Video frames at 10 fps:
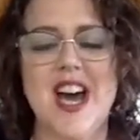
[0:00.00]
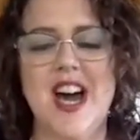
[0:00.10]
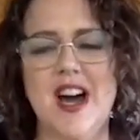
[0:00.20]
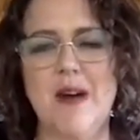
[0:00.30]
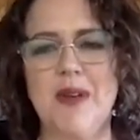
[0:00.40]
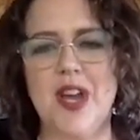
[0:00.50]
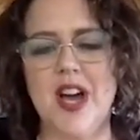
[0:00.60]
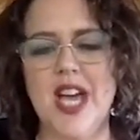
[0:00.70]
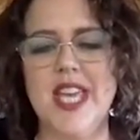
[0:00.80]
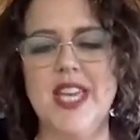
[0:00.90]
But
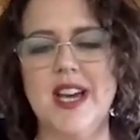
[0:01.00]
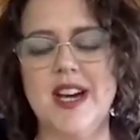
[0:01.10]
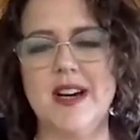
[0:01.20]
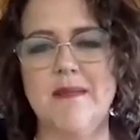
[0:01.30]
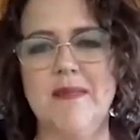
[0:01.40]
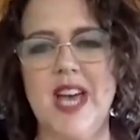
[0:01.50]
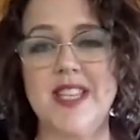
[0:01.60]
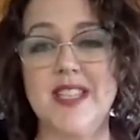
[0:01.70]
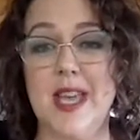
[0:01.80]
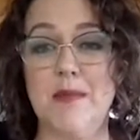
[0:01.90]
I
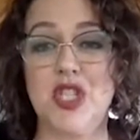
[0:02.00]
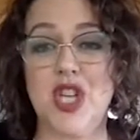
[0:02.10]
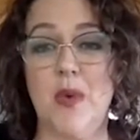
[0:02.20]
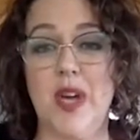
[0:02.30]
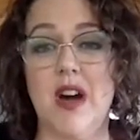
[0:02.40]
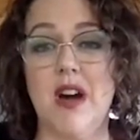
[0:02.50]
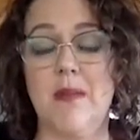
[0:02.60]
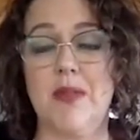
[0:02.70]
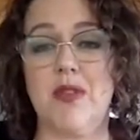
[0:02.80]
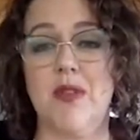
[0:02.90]
had to keep showing
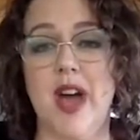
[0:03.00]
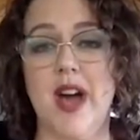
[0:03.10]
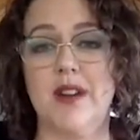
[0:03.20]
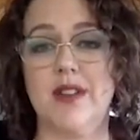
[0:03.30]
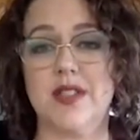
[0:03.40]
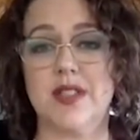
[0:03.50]
up throughout,